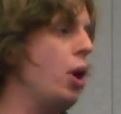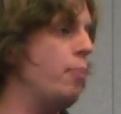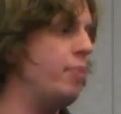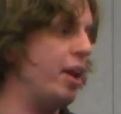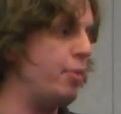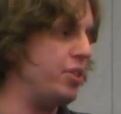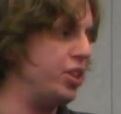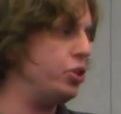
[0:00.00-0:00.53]

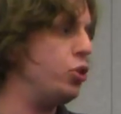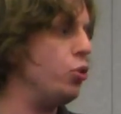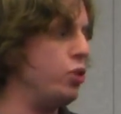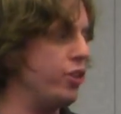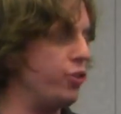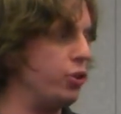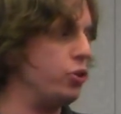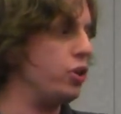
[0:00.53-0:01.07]
maybe the two
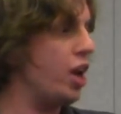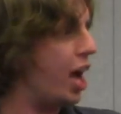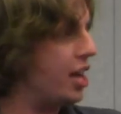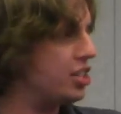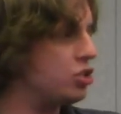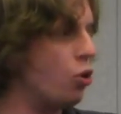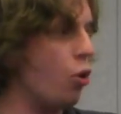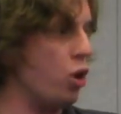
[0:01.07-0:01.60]
different uh,
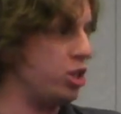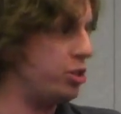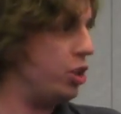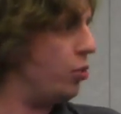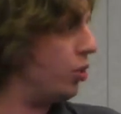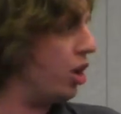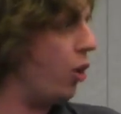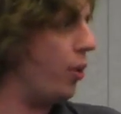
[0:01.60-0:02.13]
stores you
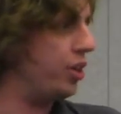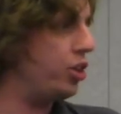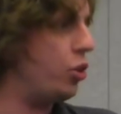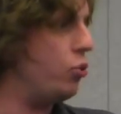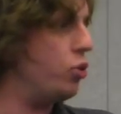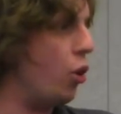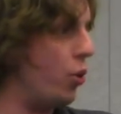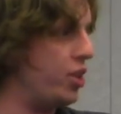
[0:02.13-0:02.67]
were going
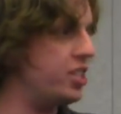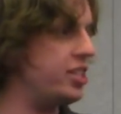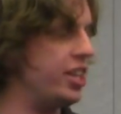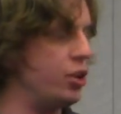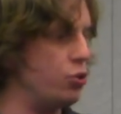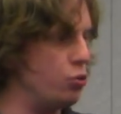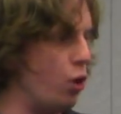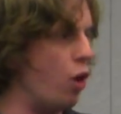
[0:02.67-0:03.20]
to noticed that
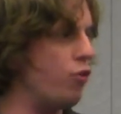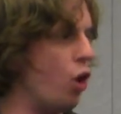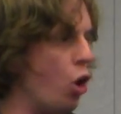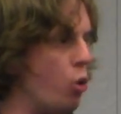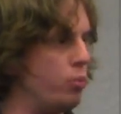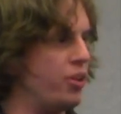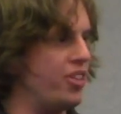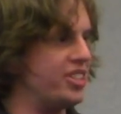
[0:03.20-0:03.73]
you drove
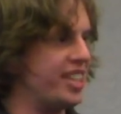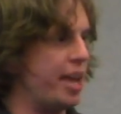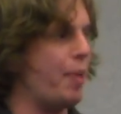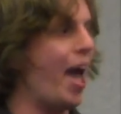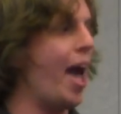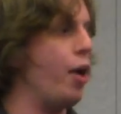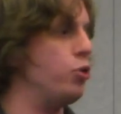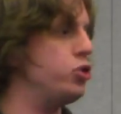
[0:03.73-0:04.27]
home to the same
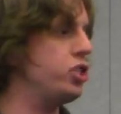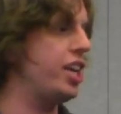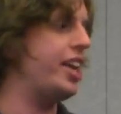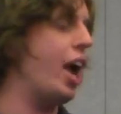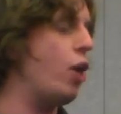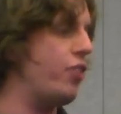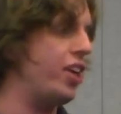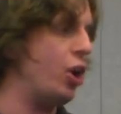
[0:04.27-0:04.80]
house, and
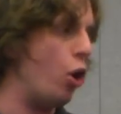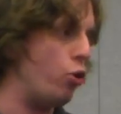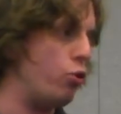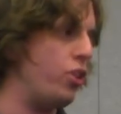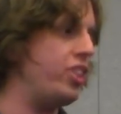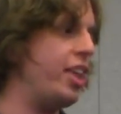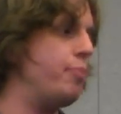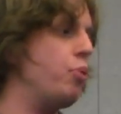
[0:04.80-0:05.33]
now they know
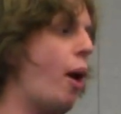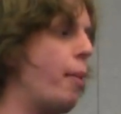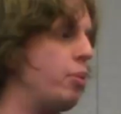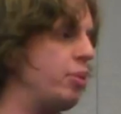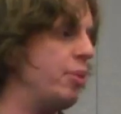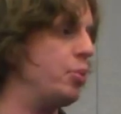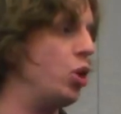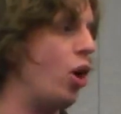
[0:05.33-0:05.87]
that they
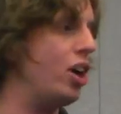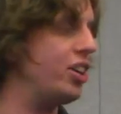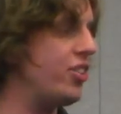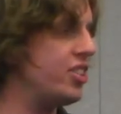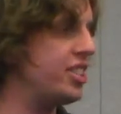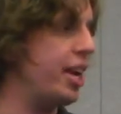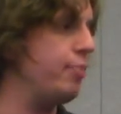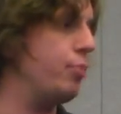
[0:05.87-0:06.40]
probably belong to the
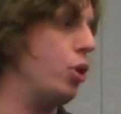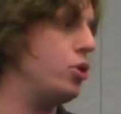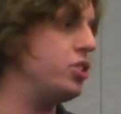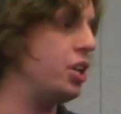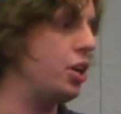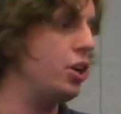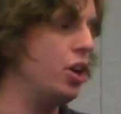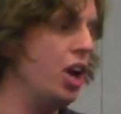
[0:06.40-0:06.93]
same
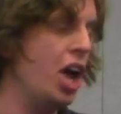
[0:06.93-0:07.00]
person.